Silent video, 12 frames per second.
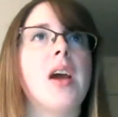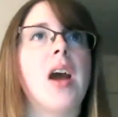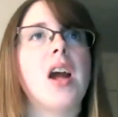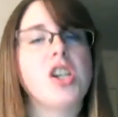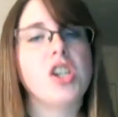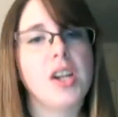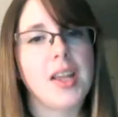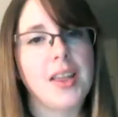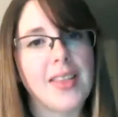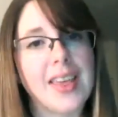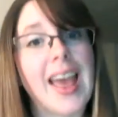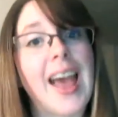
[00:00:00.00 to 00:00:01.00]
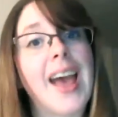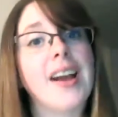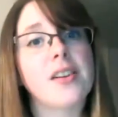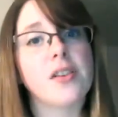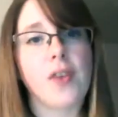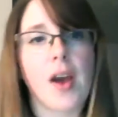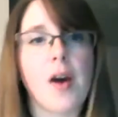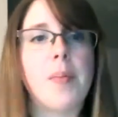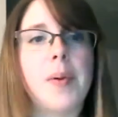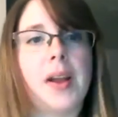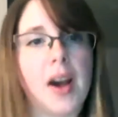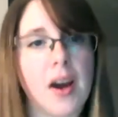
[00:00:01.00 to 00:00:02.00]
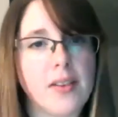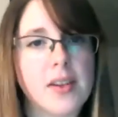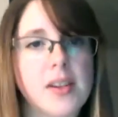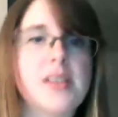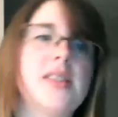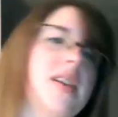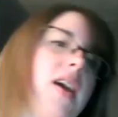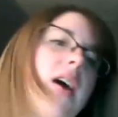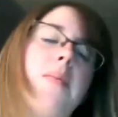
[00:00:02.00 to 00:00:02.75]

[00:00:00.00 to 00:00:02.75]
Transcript: actually the act of helping others,